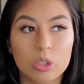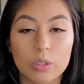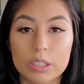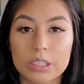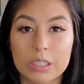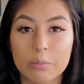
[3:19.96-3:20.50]

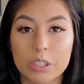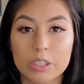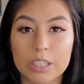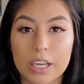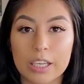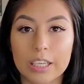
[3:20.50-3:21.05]
3 centimeters
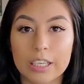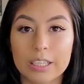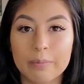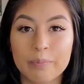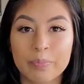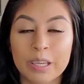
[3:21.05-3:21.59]

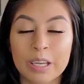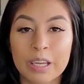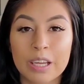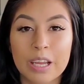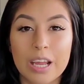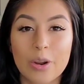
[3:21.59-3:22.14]
dilated.
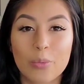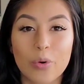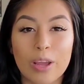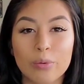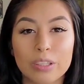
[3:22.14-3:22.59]
And right